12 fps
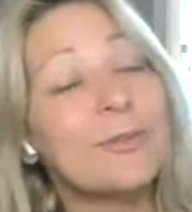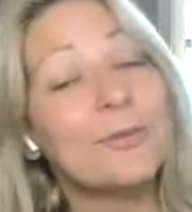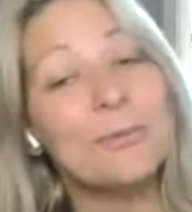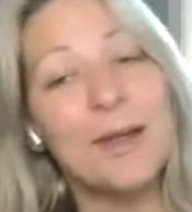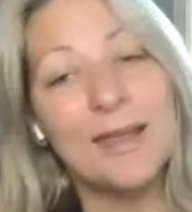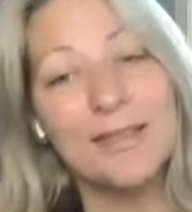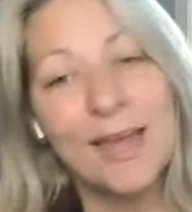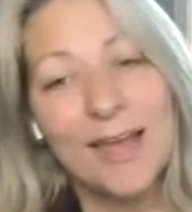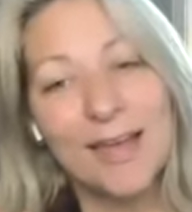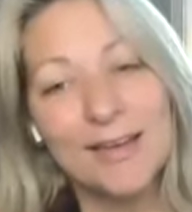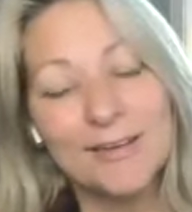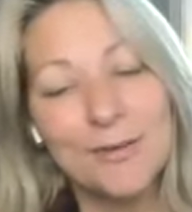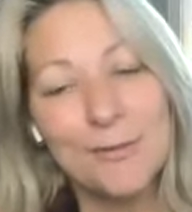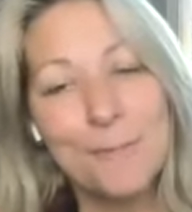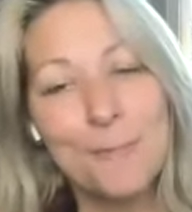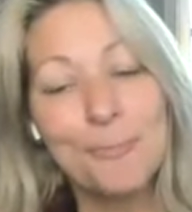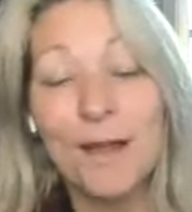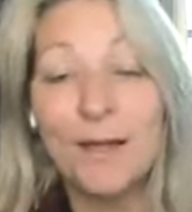way that
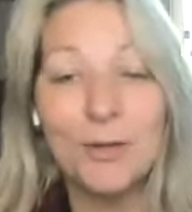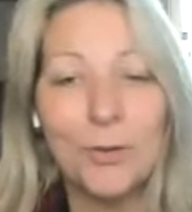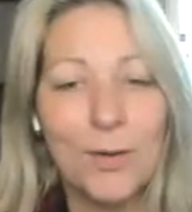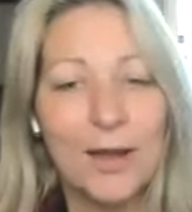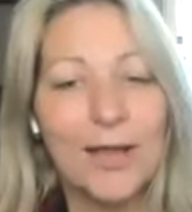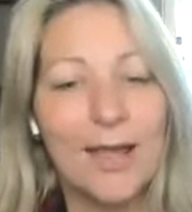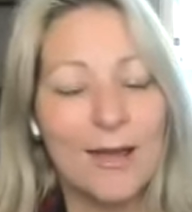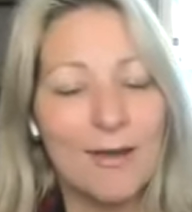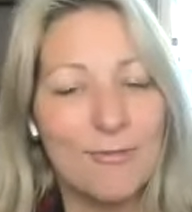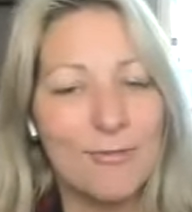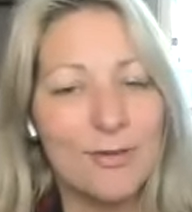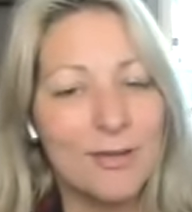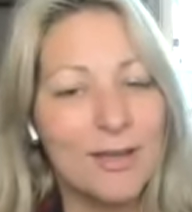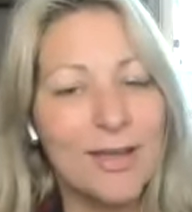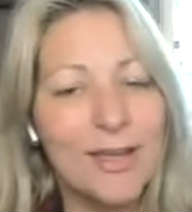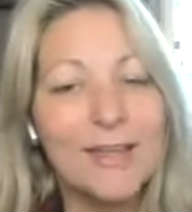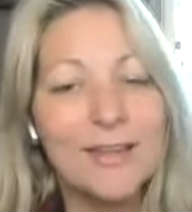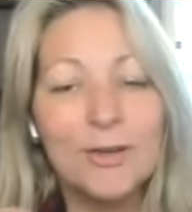I know I have,
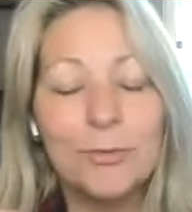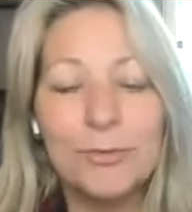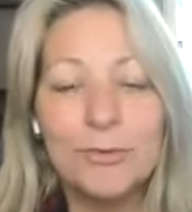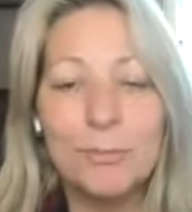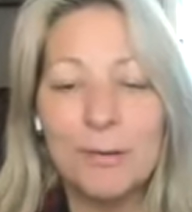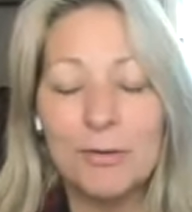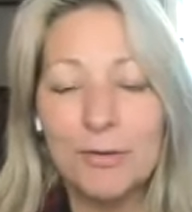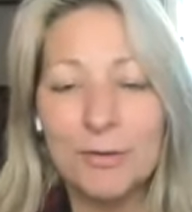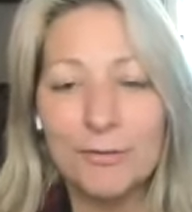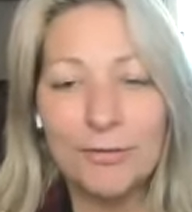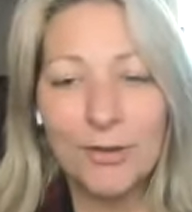there was a period of